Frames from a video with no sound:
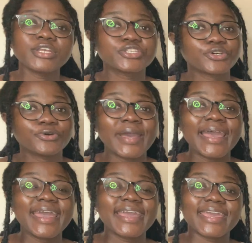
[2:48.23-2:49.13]
So
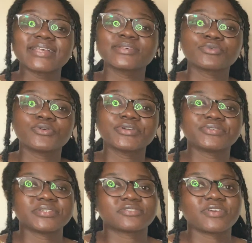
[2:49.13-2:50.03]
he ends up going
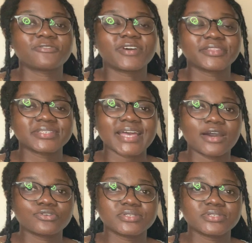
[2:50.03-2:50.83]
to his grandfather's house.